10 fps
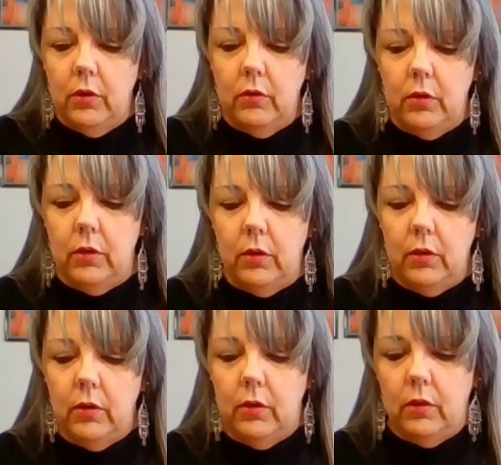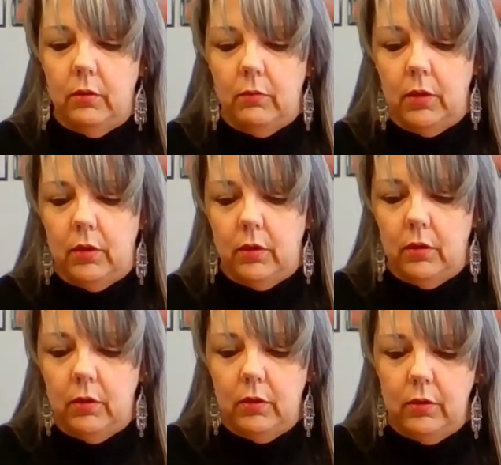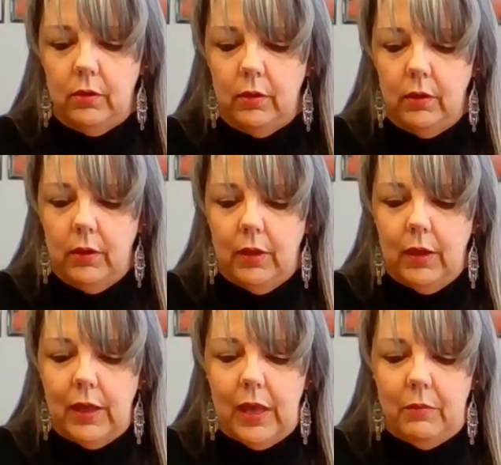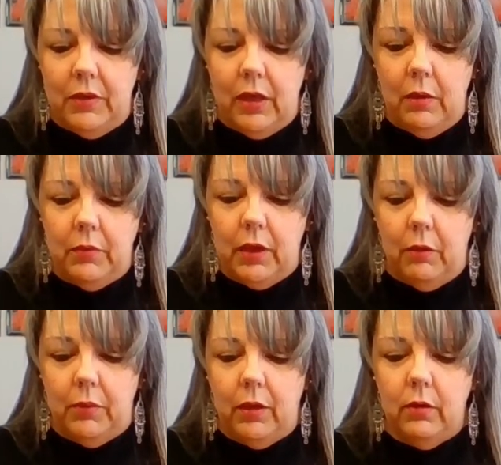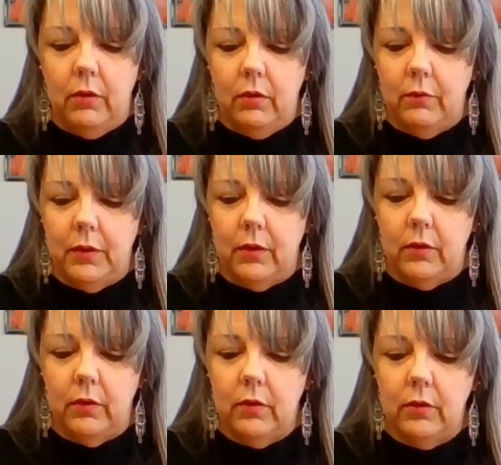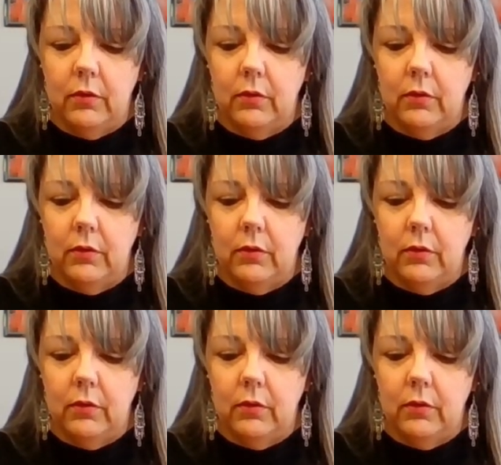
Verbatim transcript: Okay, I'm gonna, I'm gonna, I'm gonna, I'm gonna, oh my god.